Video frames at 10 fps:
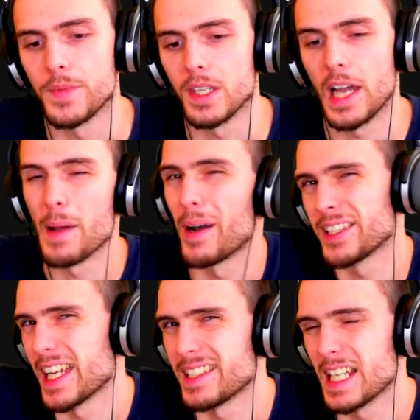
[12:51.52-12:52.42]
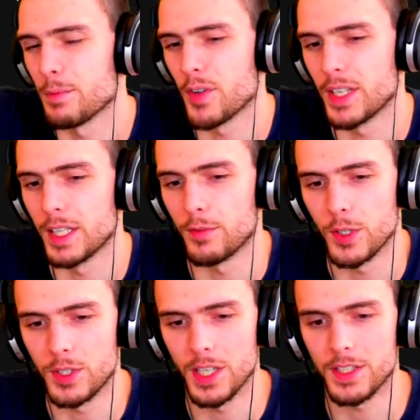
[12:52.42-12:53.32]
I might change the name of it in the
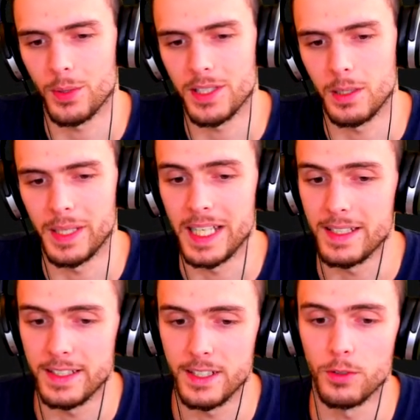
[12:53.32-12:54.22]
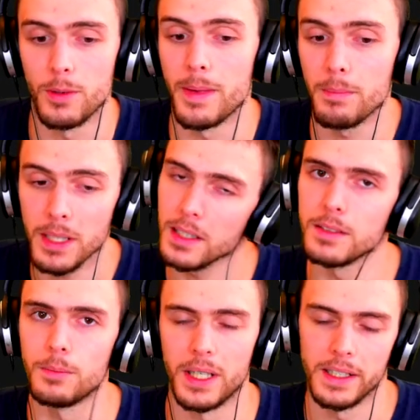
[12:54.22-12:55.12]
future so it's a little bit easy to remember,
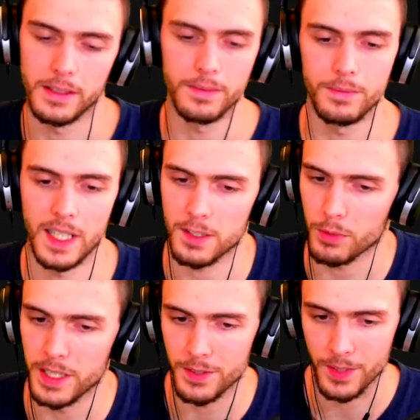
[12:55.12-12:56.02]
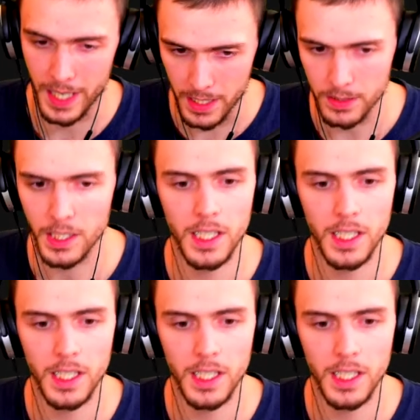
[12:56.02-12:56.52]
but that's what it is for now.